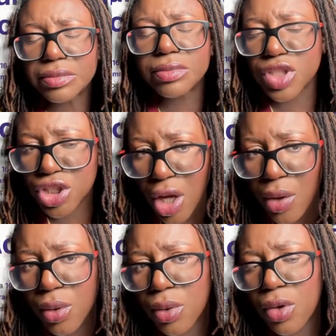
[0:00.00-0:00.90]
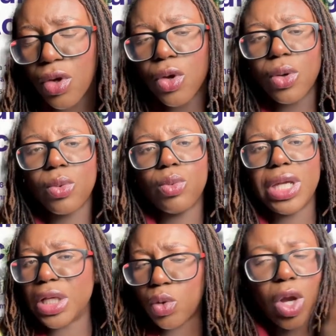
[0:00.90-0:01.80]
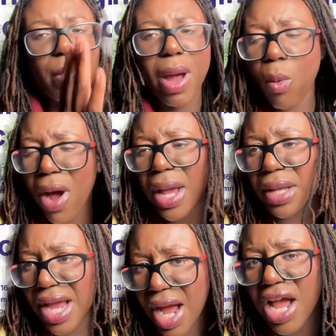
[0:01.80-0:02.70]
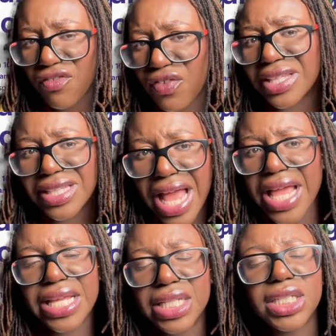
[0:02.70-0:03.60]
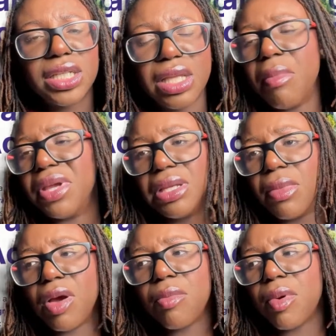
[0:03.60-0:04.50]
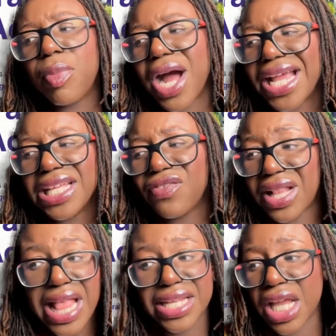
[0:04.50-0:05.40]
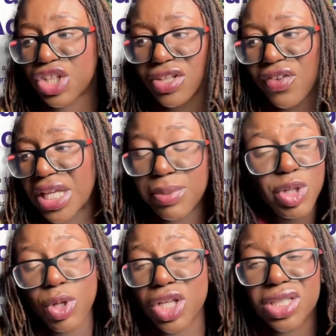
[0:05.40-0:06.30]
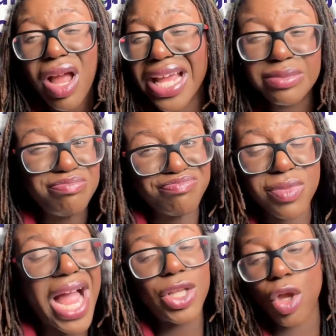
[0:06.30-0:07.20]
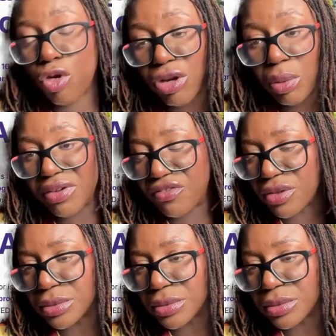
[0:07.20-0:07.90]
So we can talk about why I think that is the minimum, but anything less, I just think, especially when you're starting, I don't agree with.